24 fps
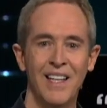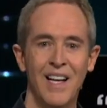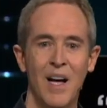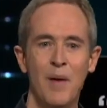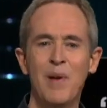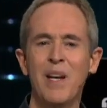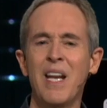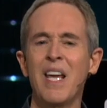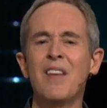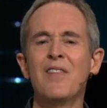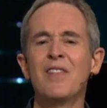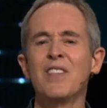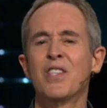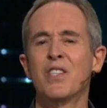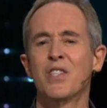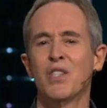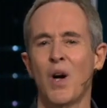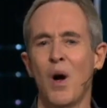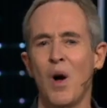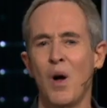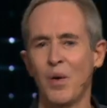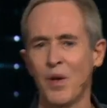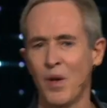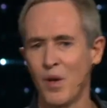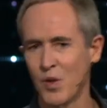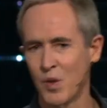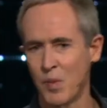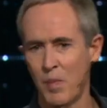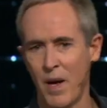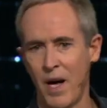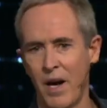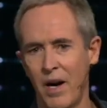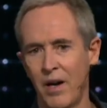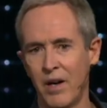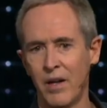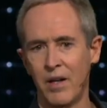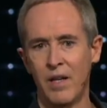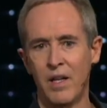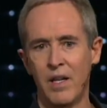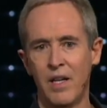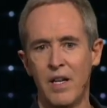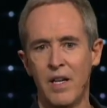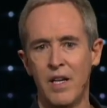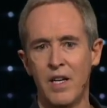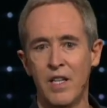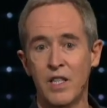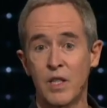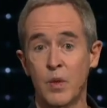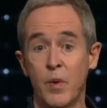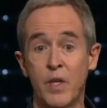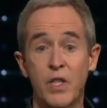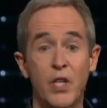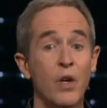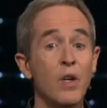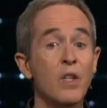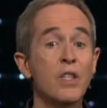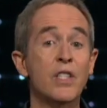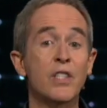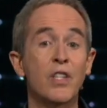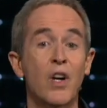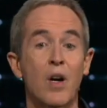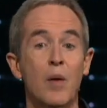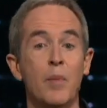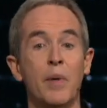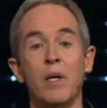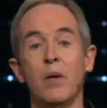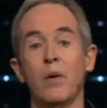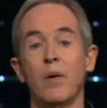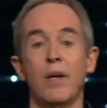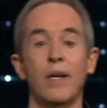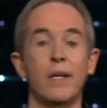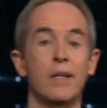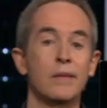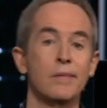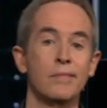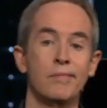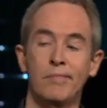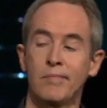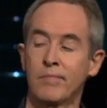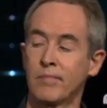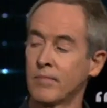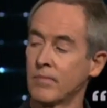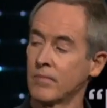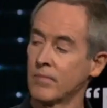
I mean, even Saul knows better. So he turns his army around